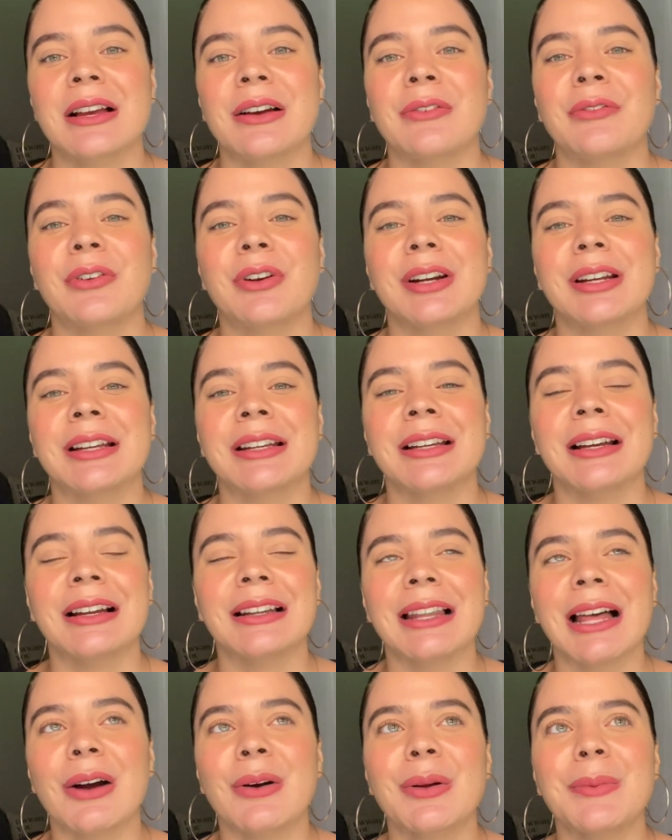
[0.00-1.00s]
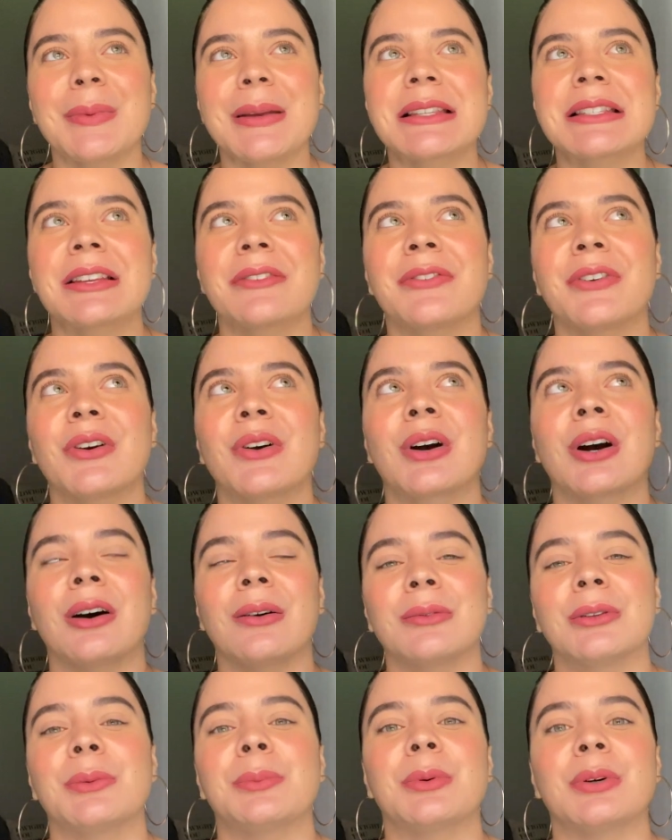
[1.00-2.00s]
for allowing me to feel
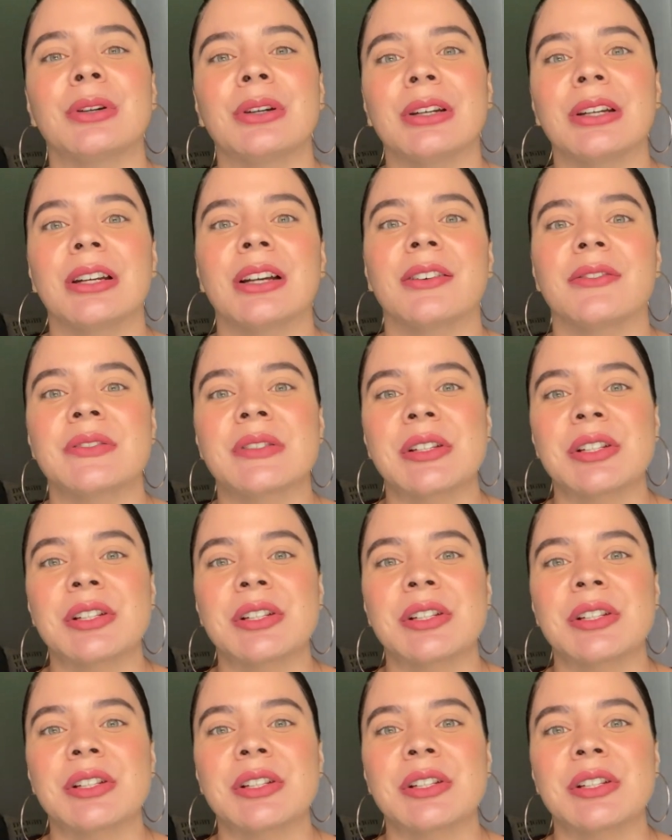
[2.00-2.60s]
comfortable enough